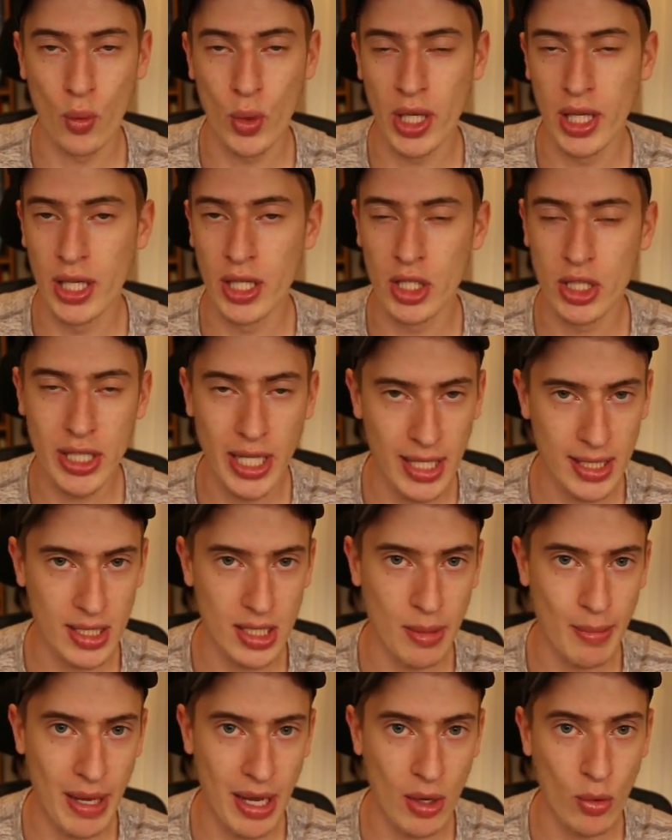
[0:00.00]
We
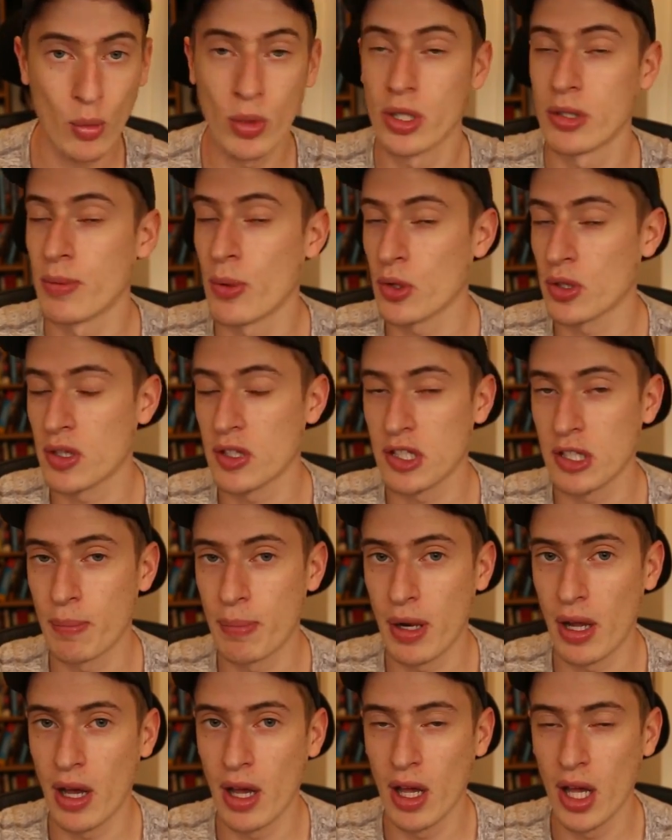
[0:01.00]
tested them out. We spoke to the
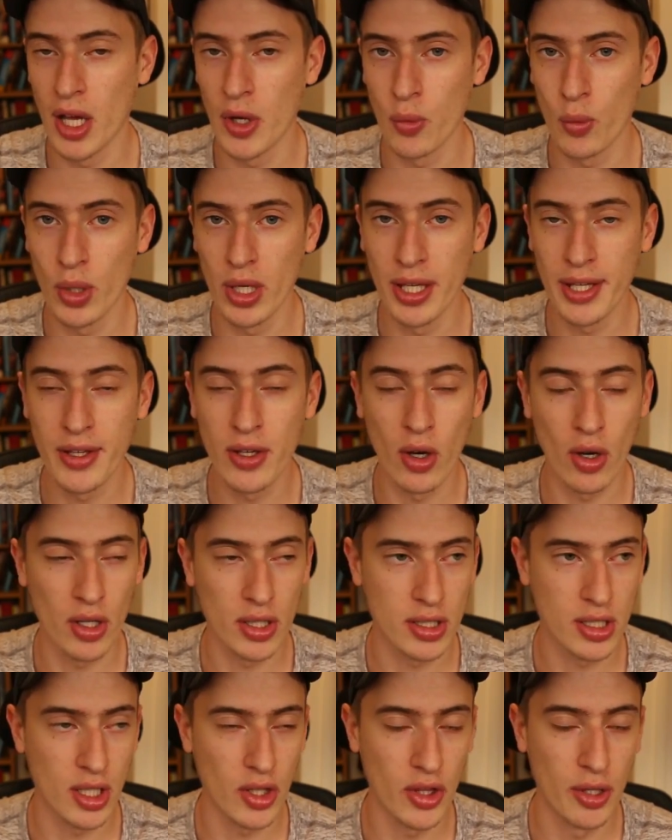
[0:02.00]
supplier. We
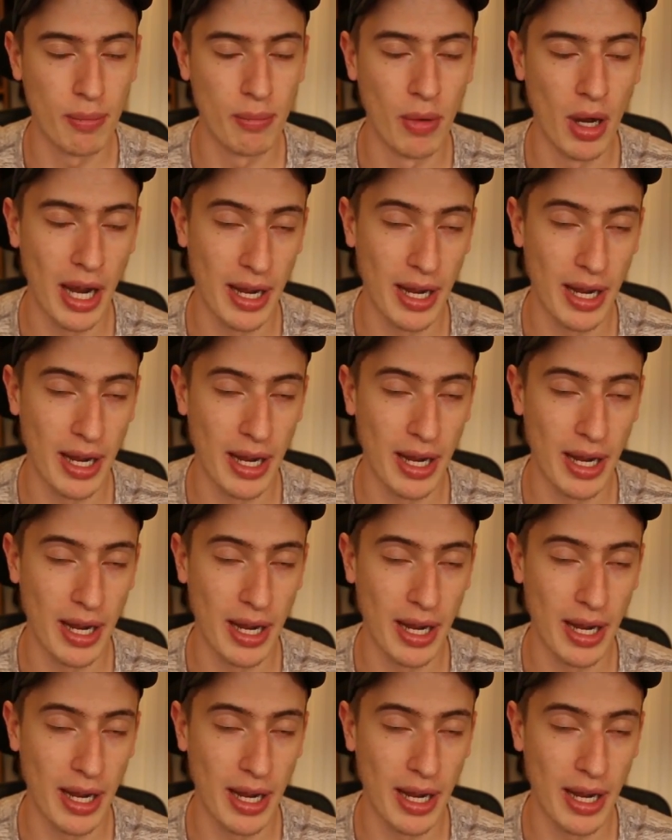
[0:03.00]
got the.